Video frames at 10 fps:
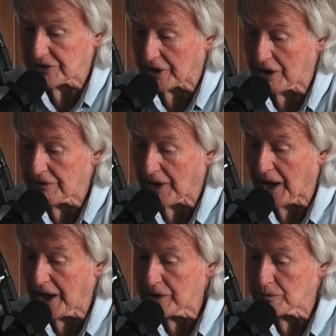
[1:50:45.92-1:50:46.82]
that they've
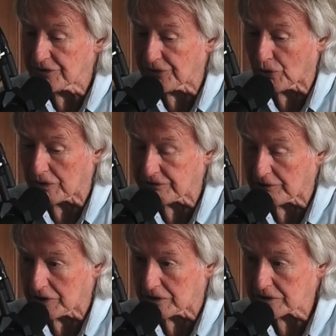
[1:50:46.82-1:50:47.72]
aimed for for
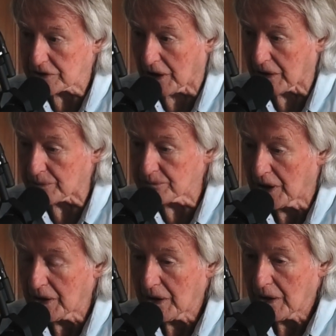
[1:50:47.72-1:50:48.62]
a long time
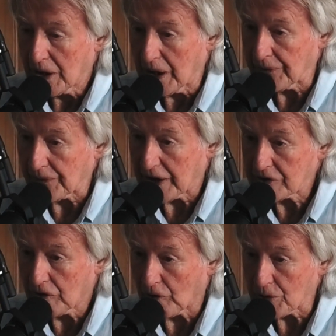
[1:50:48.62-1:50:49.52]
and they
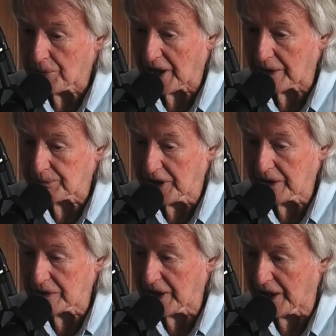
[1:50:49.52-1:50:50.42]
talk about
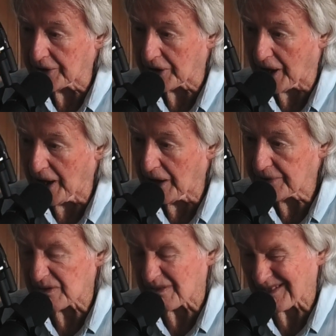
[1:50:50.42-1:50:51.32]
being down and
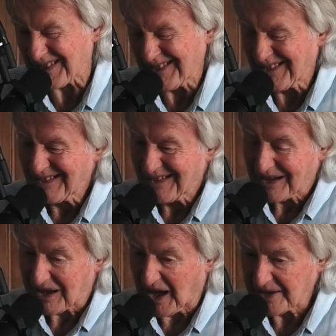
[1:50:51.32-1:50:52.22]
out and
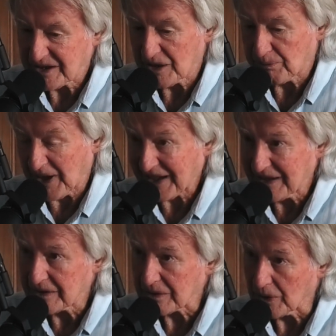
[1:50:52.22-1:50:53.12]
can't get
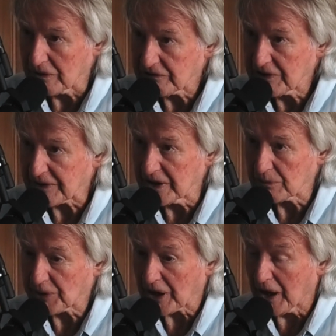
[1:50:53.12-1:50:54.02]
back into
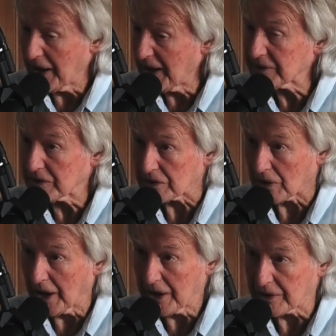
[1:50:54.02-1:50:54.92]
everything, but I had
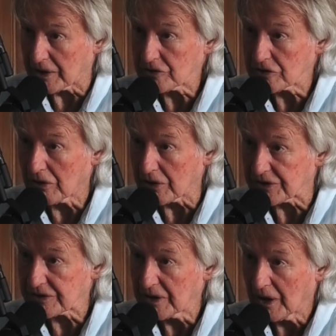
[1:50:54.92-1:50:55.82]
to. I had no
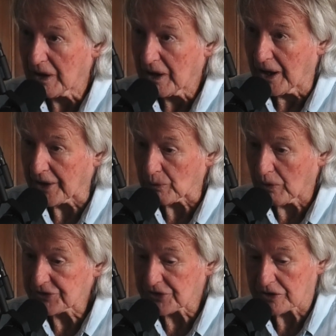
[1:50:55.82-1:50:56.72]
choice. And it
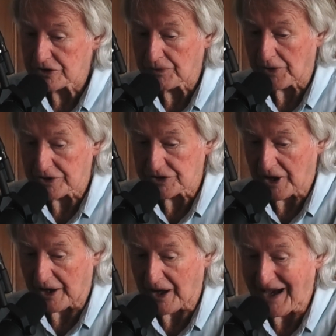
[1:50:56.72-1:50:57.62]
wasn't as if I
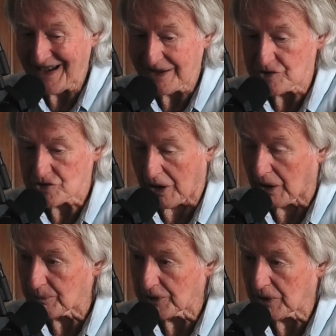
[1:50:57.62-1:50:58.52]
just had a
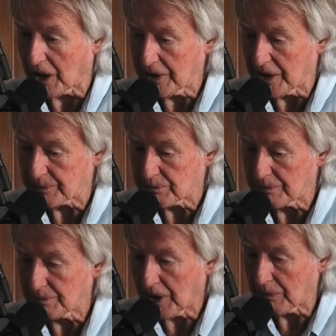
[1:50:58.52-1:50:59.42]
job, I
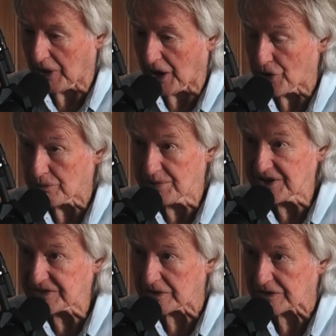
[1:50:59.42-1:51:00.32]
had my own
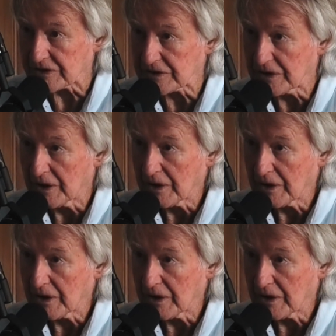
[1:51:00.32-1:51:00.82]
business.